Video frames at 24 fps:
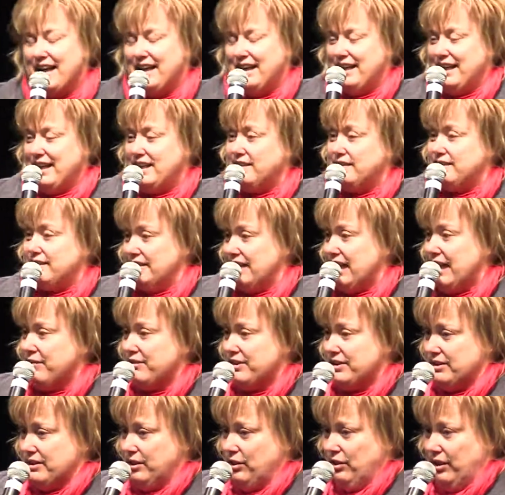he gave
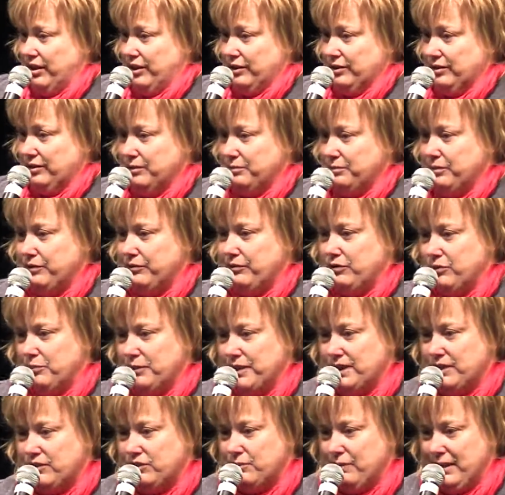a solo
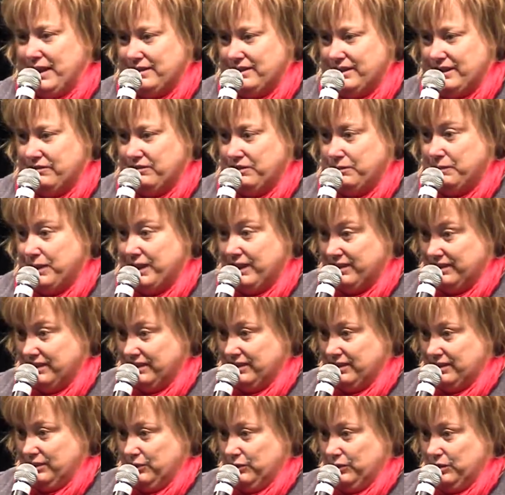performance for about 7 minutes
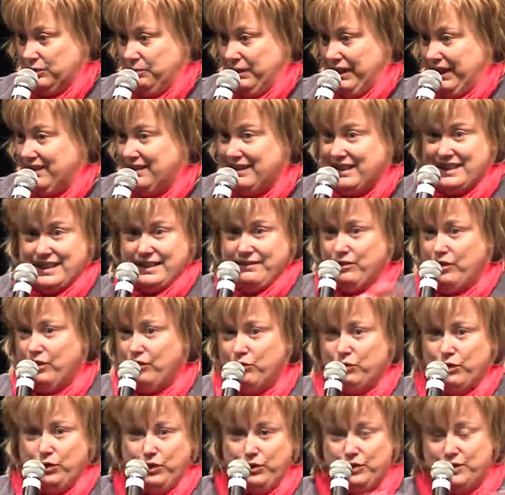at School Spec, and he never
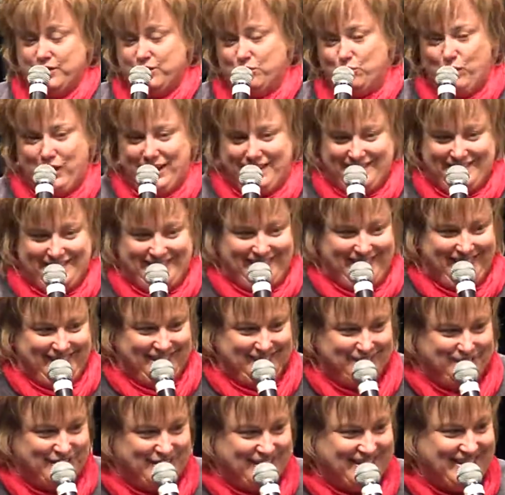rehearsed once
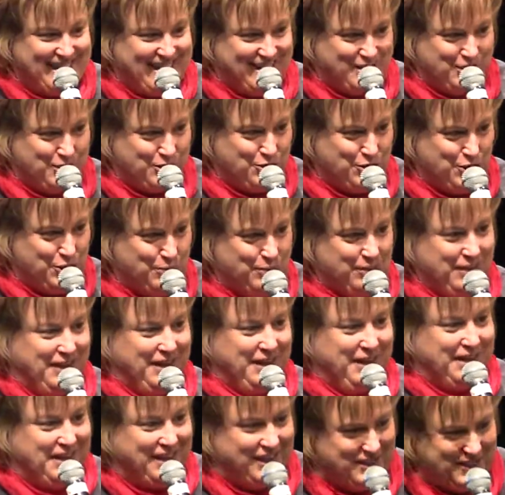with the dance troupe
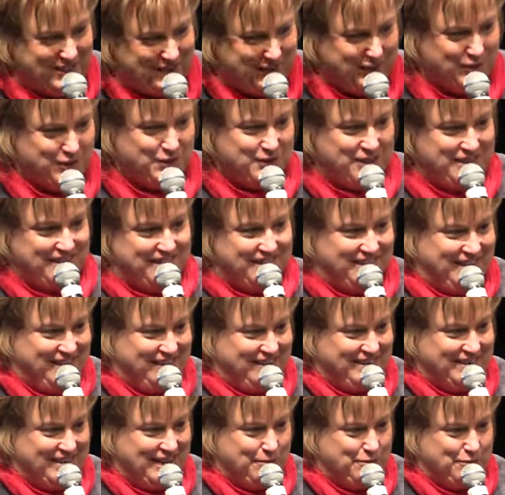until he got to Sydney
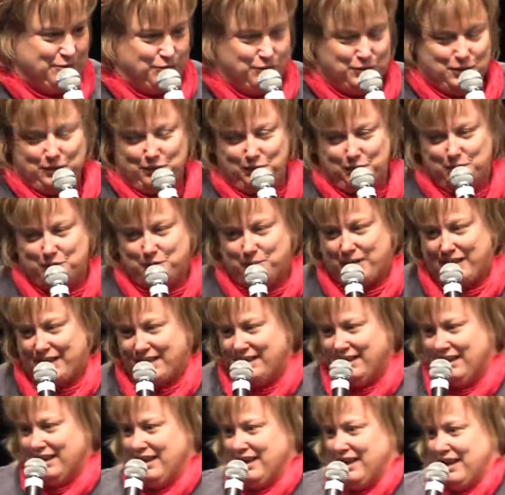the day before School Spec
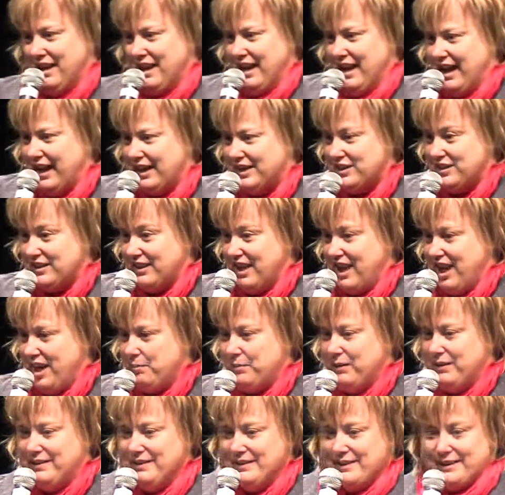actually
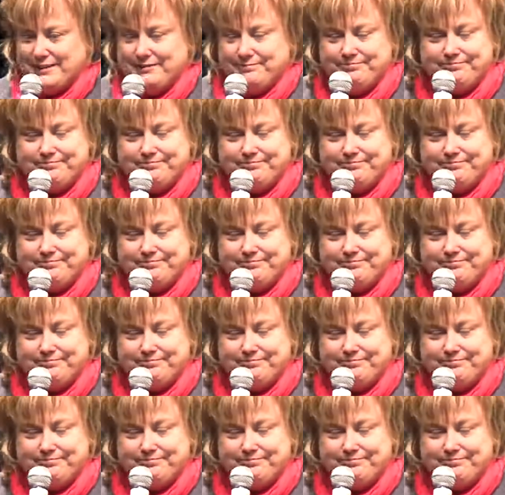happens.